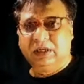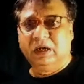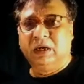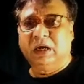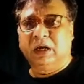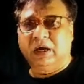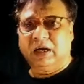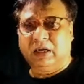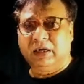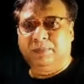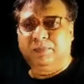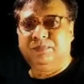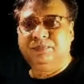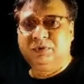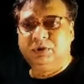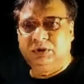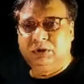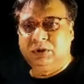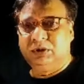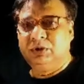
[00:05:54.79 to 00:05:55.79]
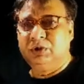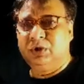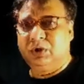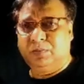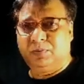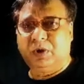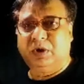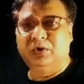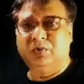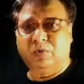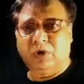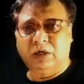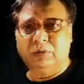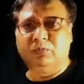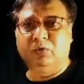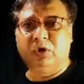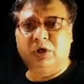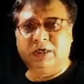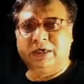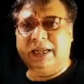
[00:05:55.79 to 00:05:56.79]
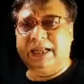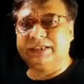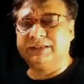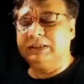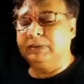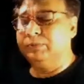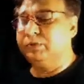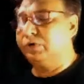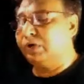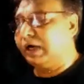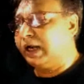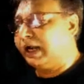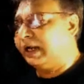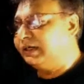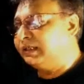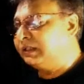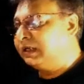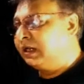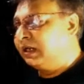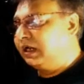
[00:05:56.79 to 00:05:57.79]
0.1 molar calcium chloride